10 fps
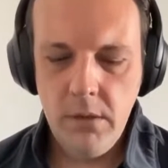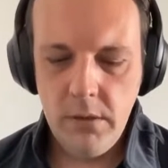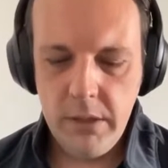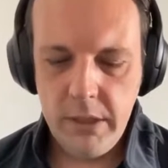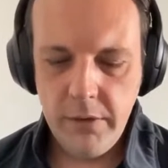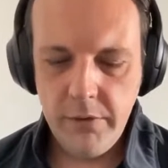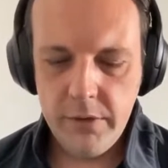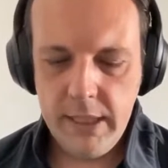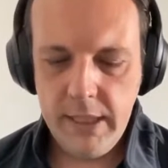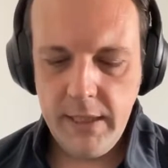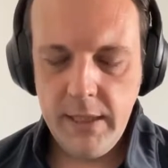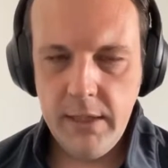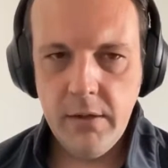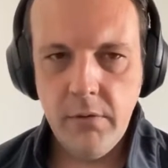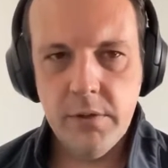the other
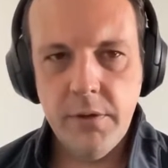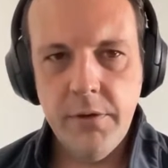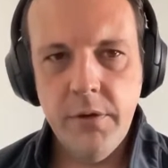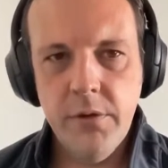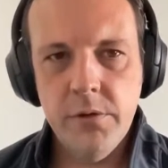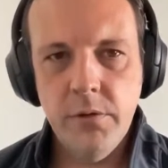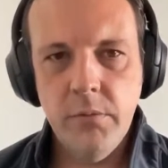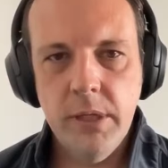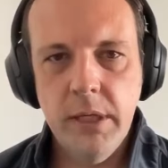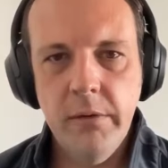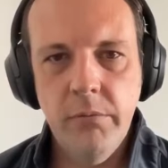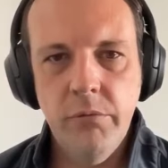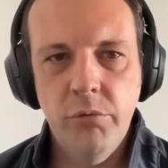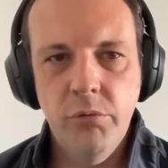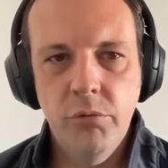day there was a thunderstorm that came
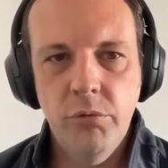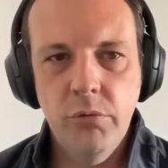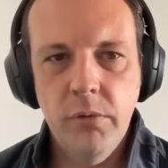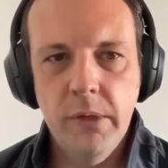through